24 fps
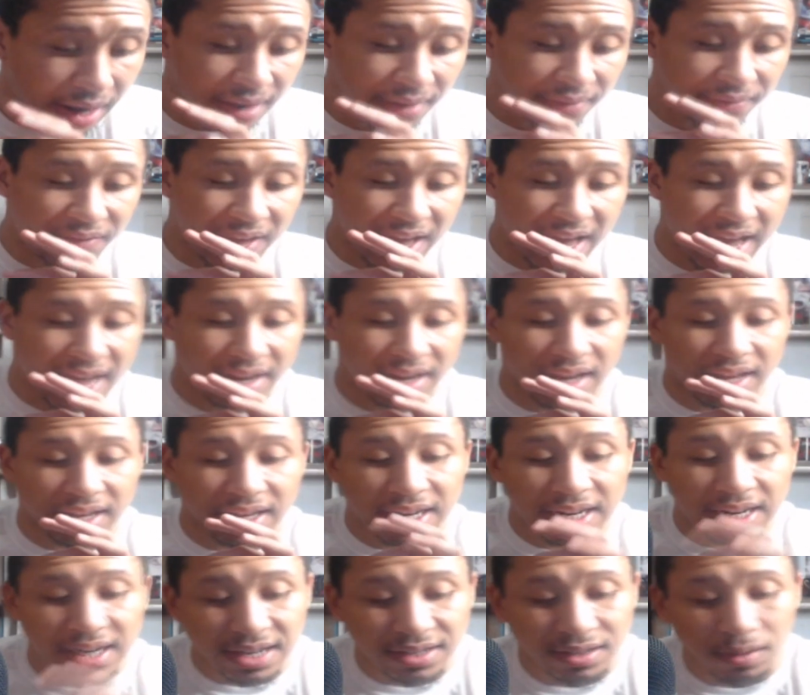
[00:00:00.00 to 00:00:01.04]
that
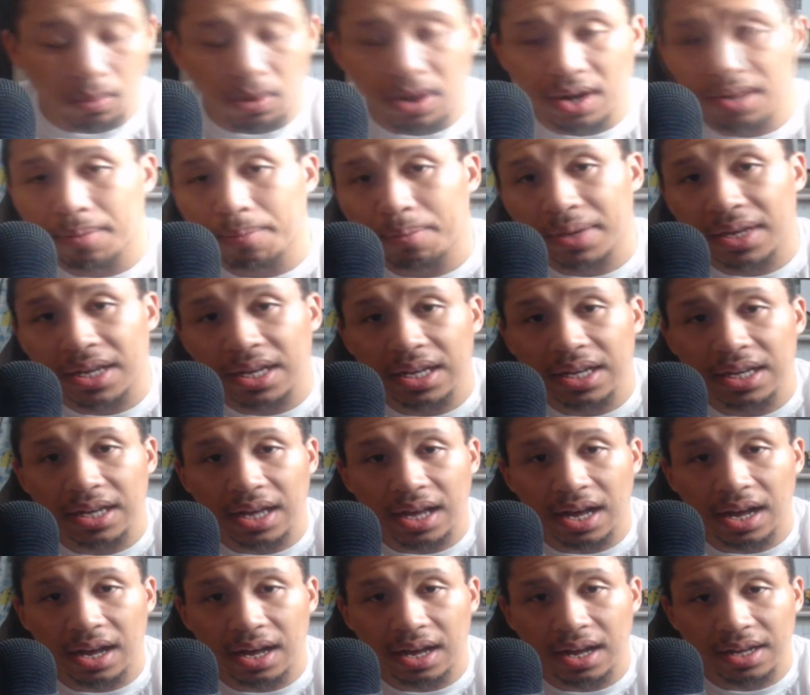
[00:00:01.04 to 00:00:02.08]
he doesn't want to be
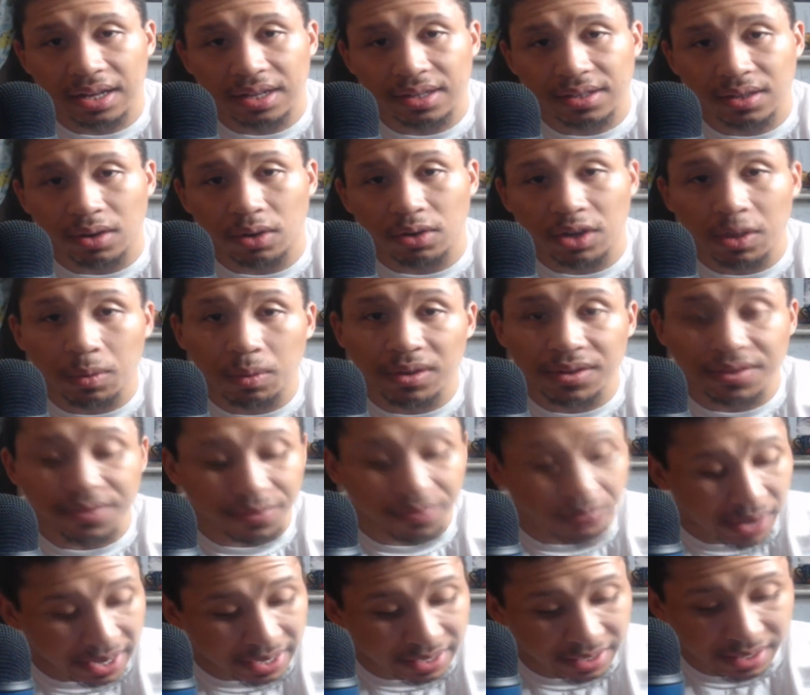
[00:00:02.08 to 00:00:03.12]
Tokiwa's
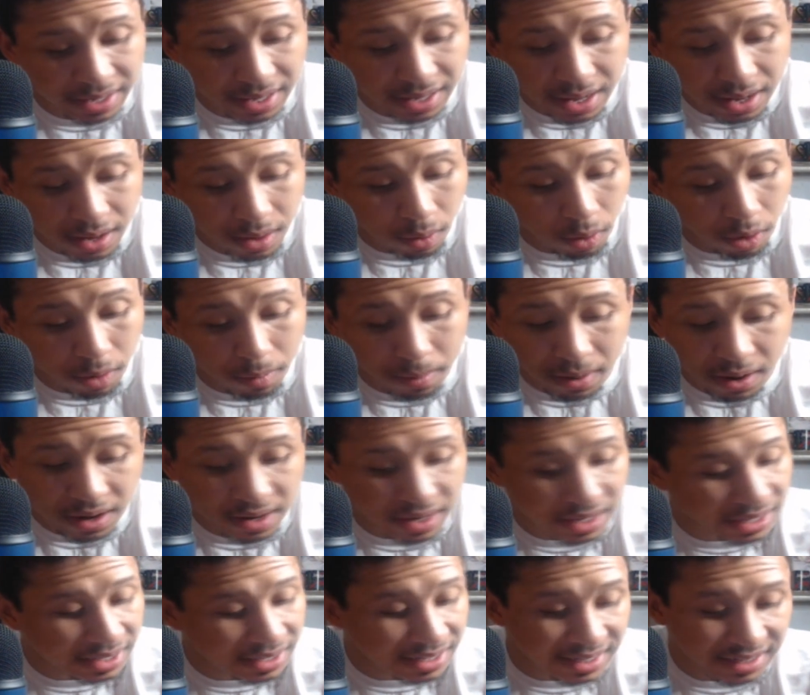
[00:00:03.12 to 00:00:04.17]
friend or
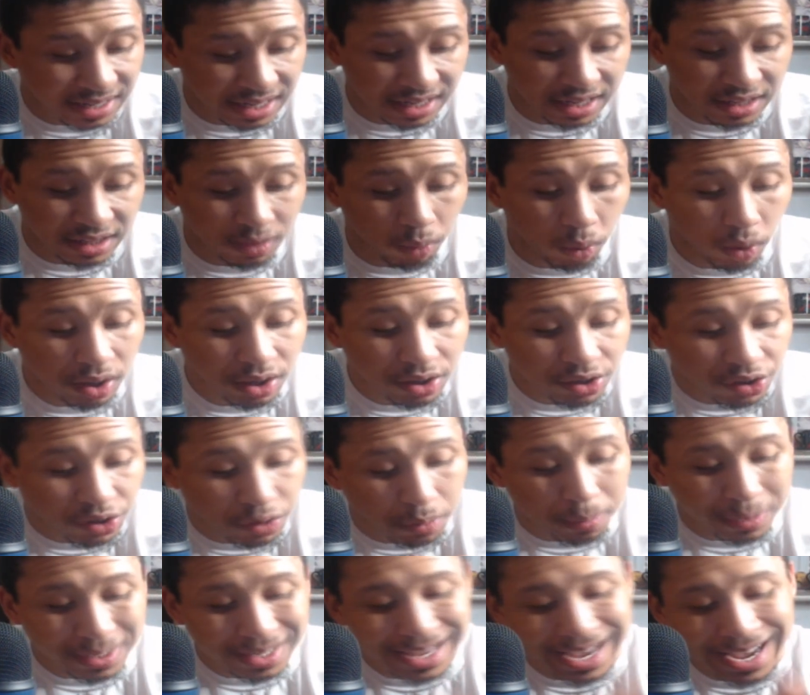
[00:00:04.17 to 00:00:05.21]
partner. He says that he's willing
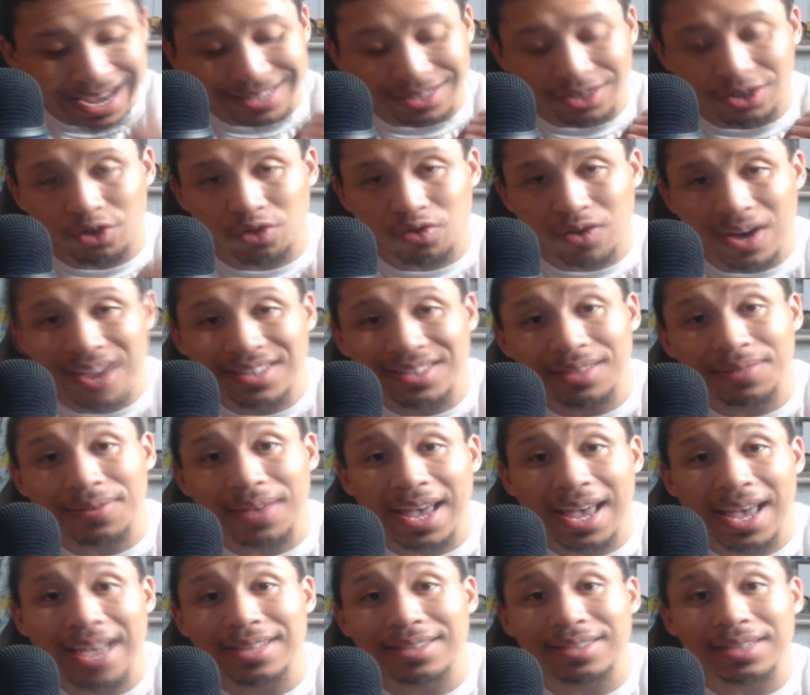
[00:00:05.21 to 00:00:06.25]
to be as aggressive
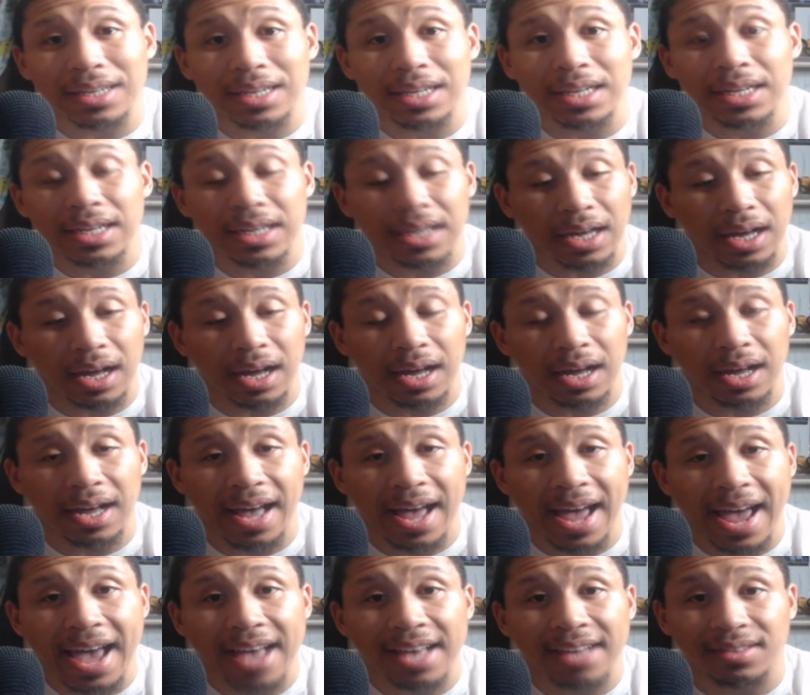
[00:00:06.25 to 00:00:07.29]
as he
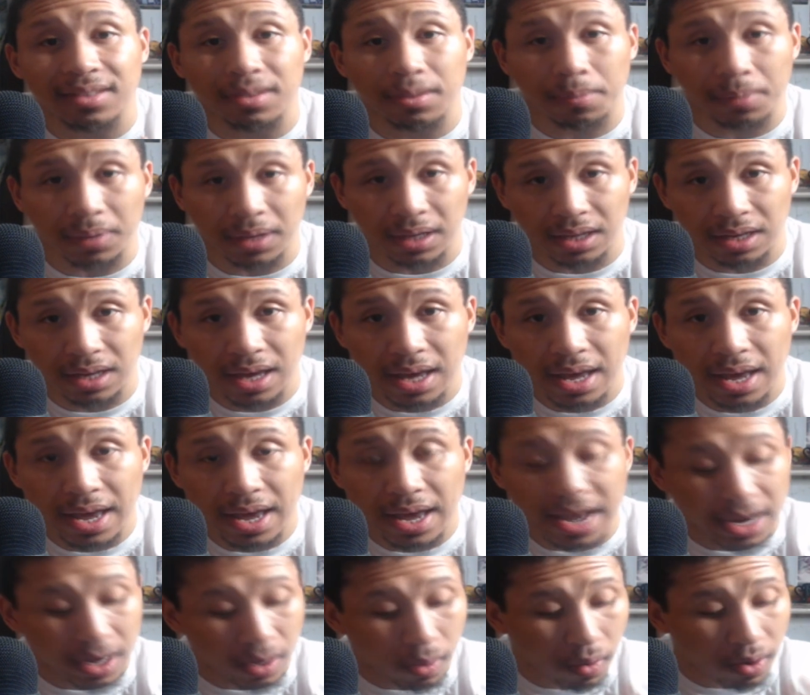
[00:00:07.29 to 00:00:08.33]
has to be
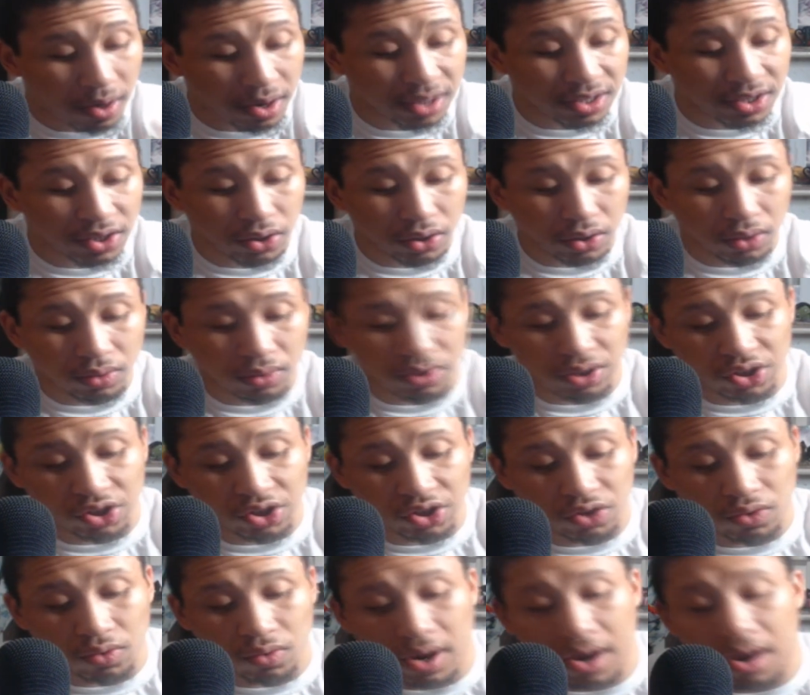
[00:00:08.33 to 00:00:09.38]
in order to
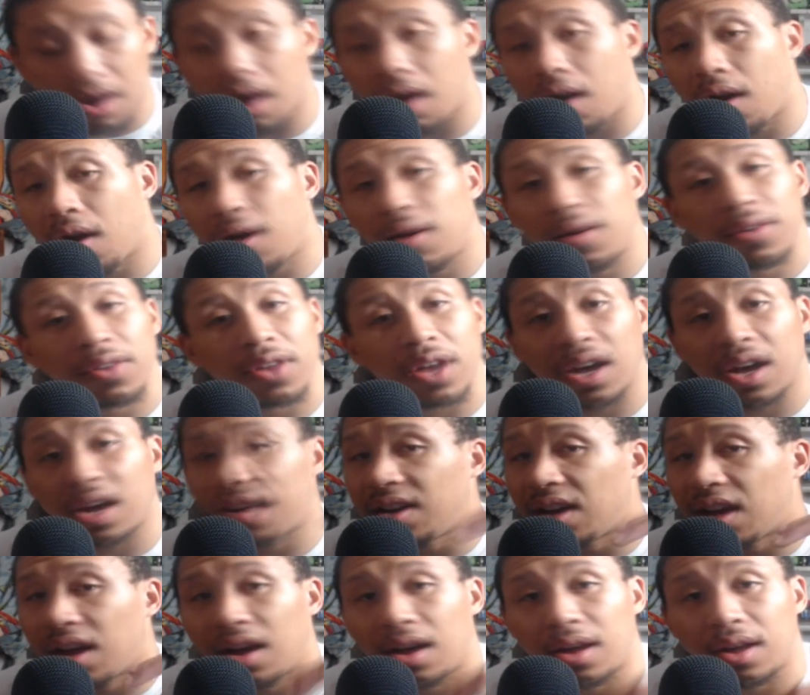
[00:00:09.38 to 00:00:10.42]
destroy all the
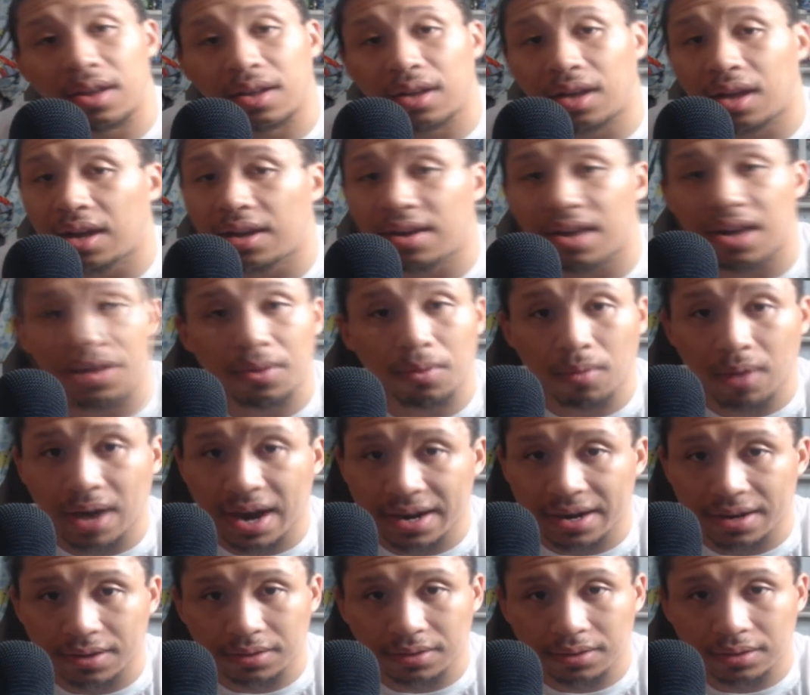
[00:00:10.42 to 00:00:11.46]
another
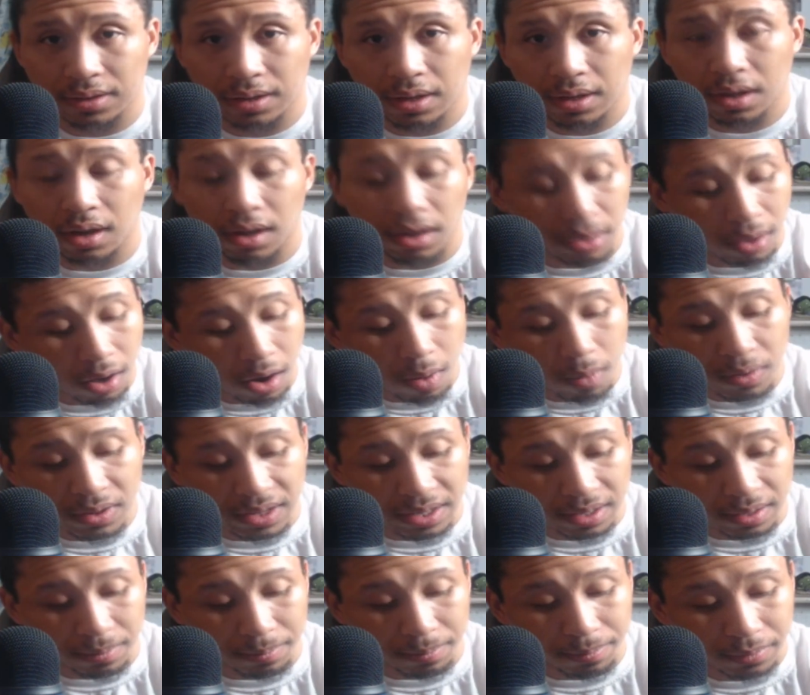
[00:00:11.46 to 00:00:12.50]
riders along with him.